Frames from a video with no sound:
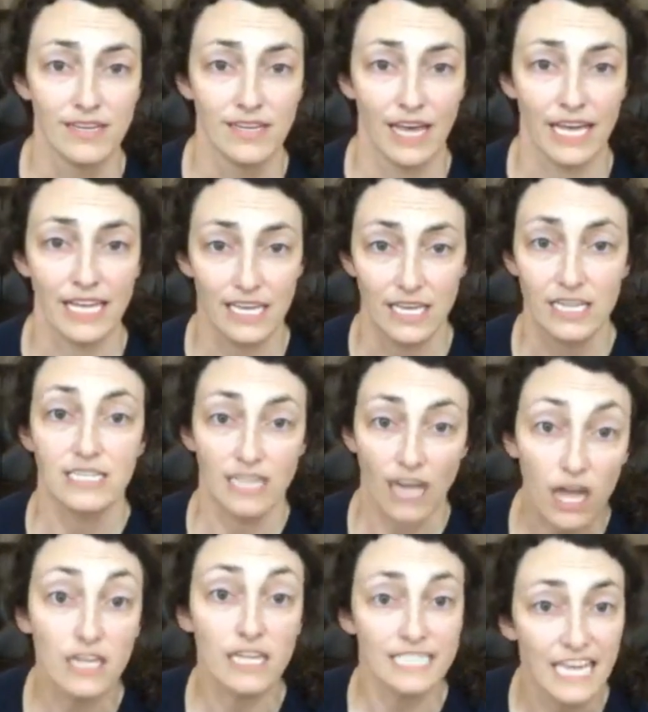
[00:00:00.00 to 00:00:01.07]
Like
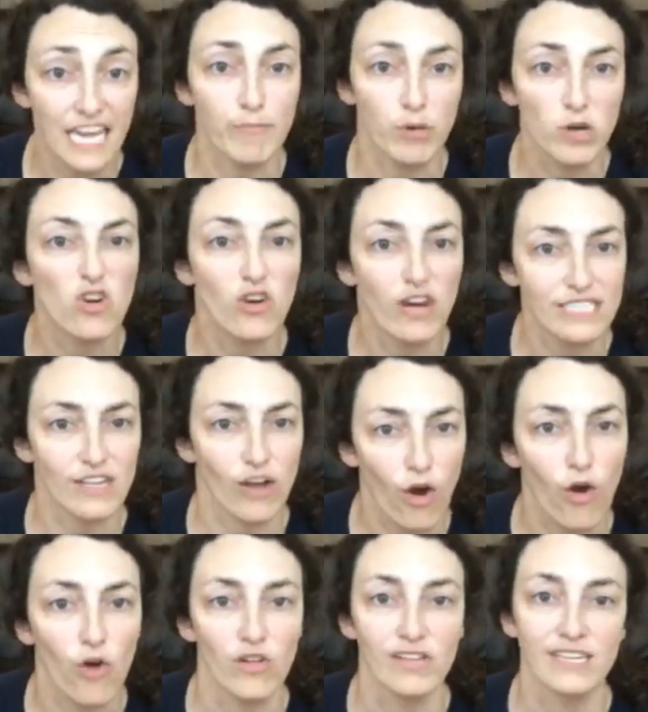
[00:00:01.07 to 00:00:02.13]
on a typical as a
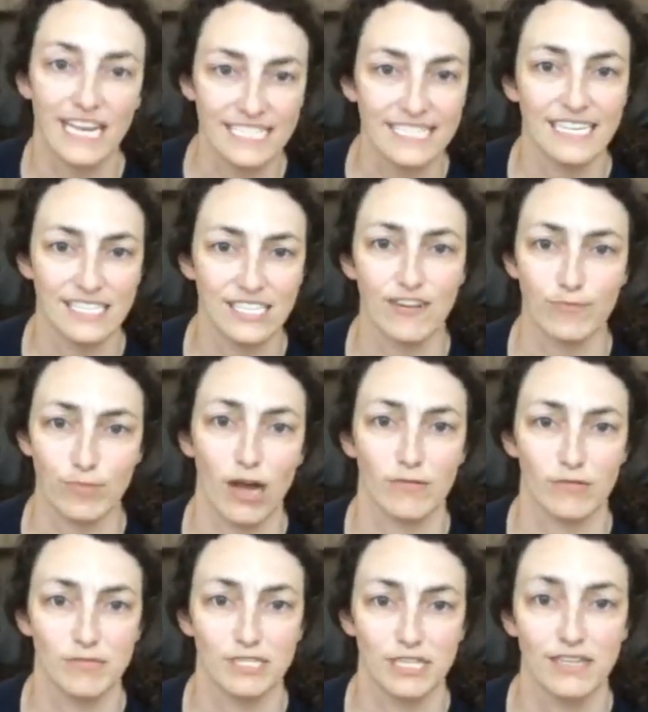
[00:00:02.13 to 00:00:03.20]
whole. Yes, they still have
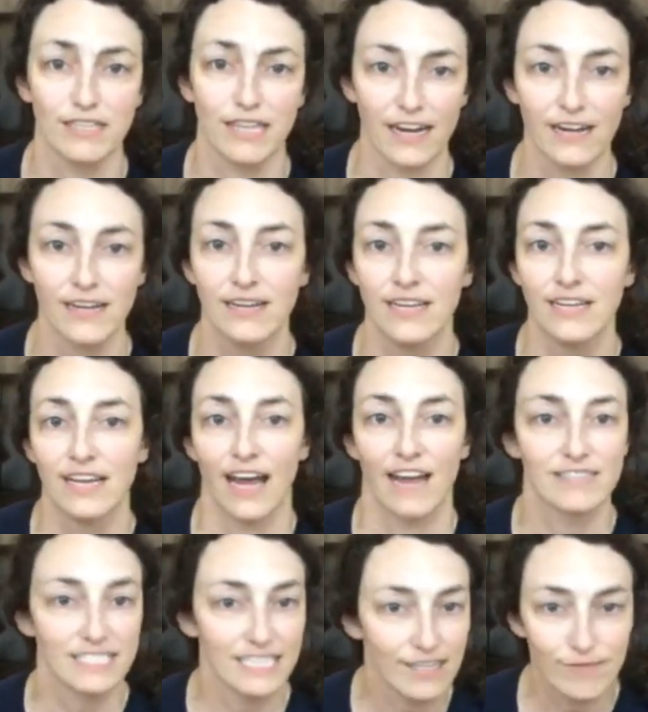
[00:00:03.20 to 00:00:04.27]
problems here and there. I
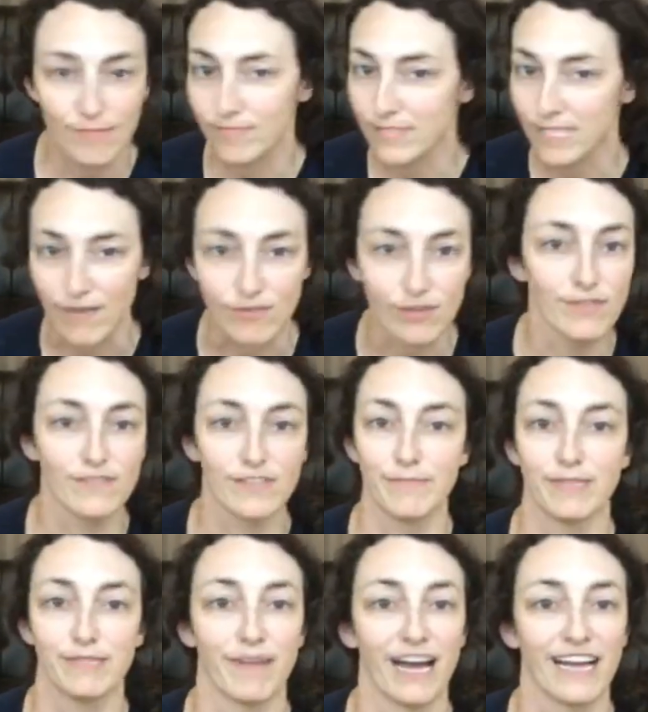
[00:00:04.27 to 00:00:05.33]
see several of them
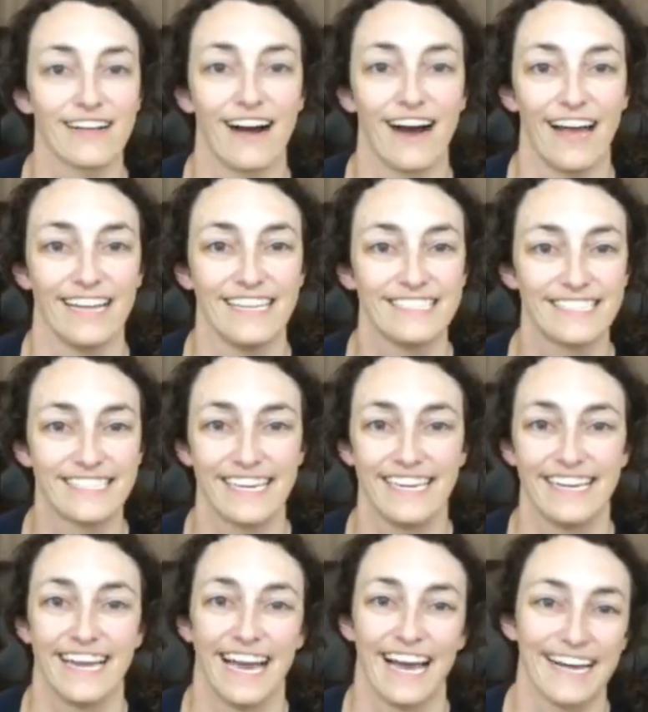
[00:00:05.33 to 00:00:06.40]
in my clients
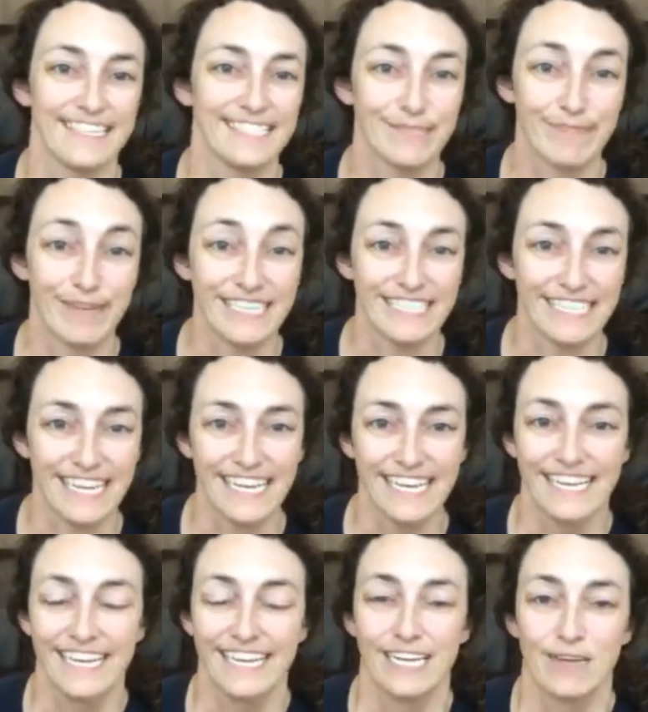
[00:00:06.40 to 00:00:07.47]
as
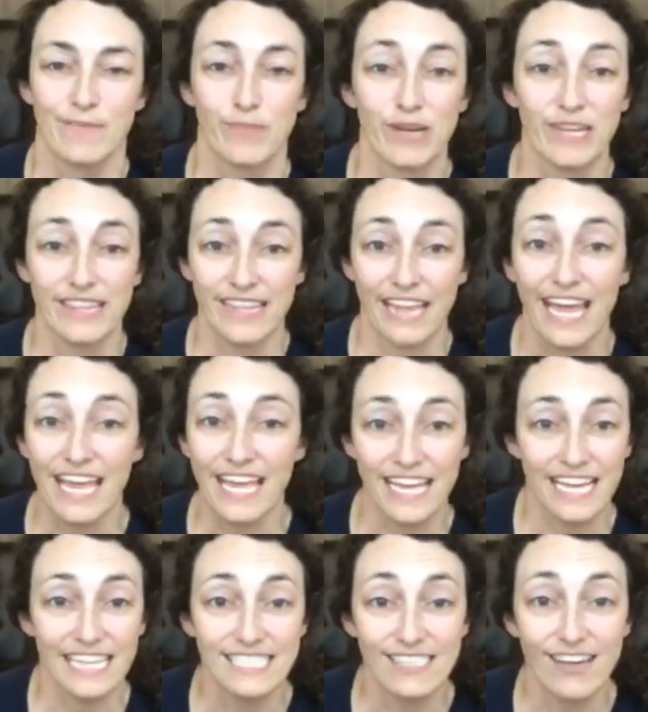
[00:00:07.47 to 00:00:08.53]
PT, but
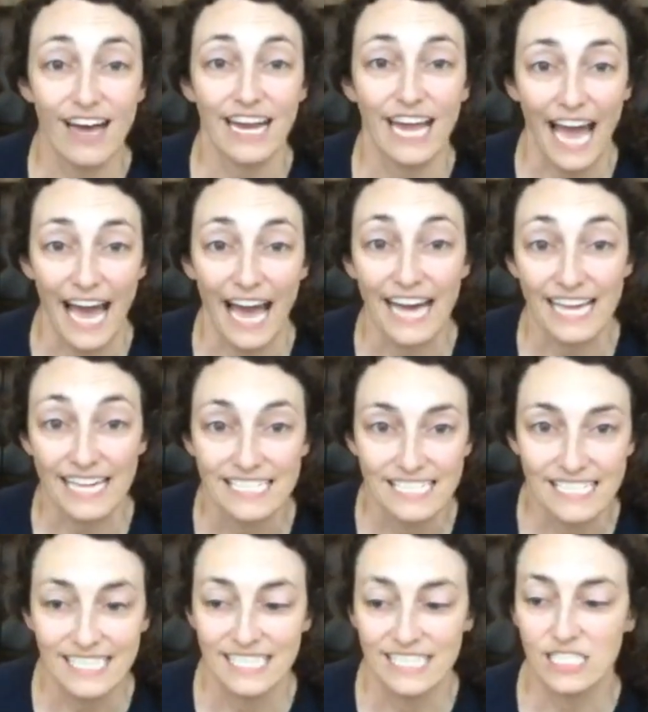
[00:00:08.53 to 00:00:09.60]
it's not
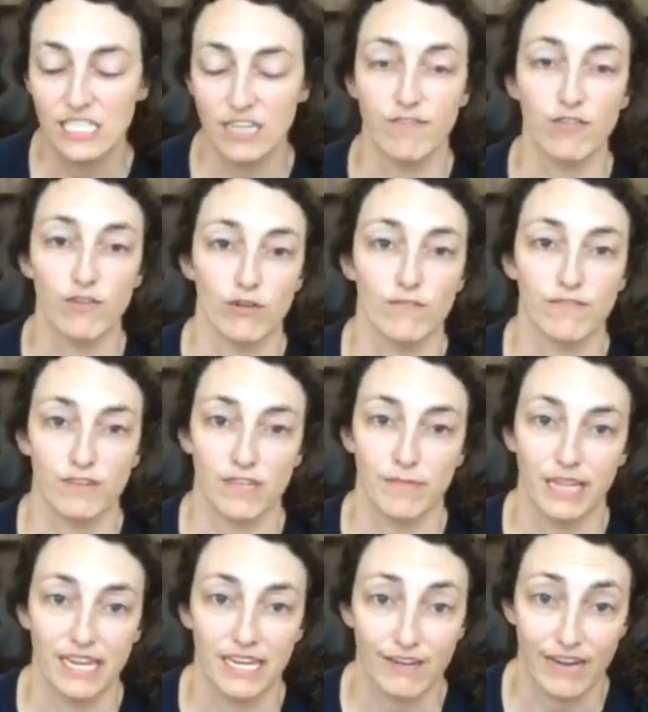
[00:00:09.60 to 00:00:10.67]
as difficult for them
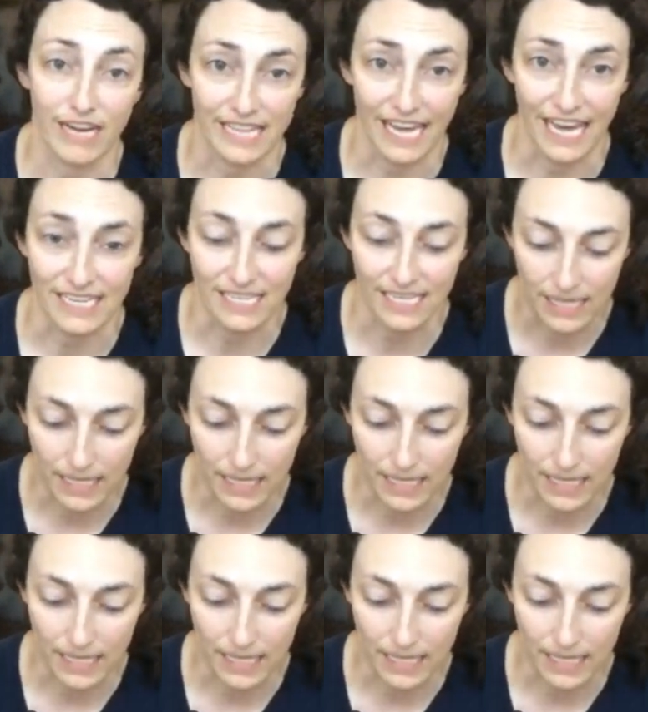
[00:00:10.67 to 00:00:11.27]
to integrate that.